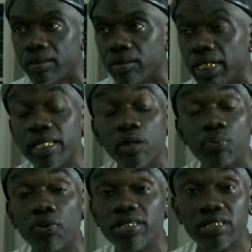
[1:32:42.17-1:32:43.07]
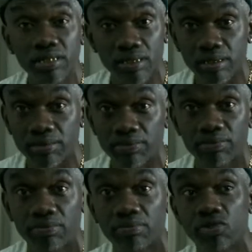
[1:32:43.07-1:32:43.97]
In the prison system,
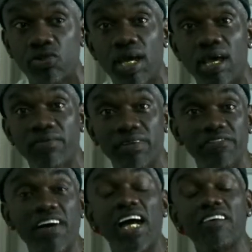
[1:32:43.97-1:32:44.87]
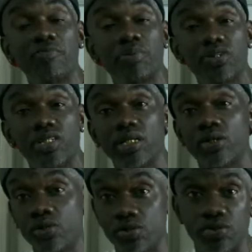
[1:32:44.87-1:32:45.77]
you have the
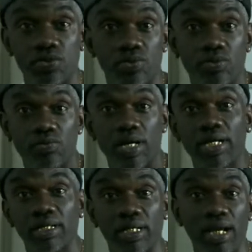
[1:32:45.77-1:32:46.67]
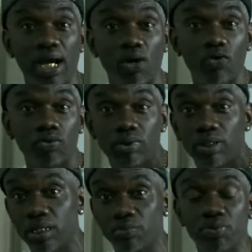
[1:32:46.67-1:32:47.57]
5%ers, right? They're out
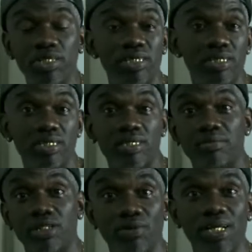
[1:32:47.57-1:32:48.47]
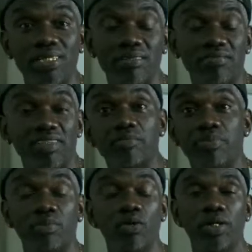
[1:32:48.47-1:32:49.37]
in the prison system aggressively
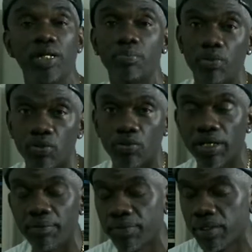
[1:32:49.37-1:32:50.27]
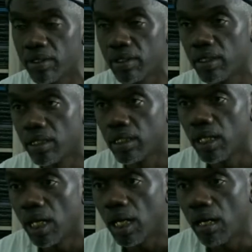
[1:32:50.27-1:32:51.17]
promoting their program.
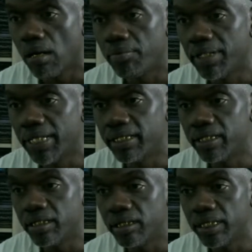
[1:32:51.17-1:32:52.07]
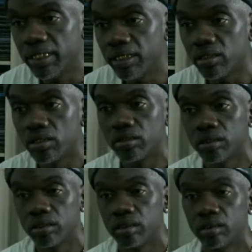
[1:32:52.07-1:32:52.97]
In the
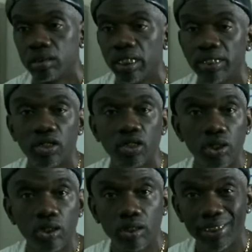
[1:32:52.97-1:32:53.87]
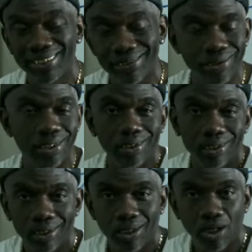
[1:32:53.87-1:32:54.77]
hood, in the city,
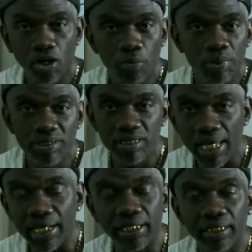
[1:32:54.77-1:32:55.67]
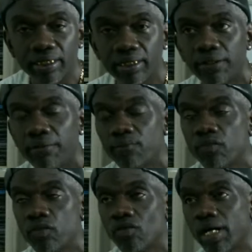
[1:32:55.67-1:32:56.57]
in the urban setting,
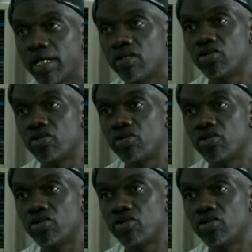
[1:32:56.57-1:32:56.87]
right?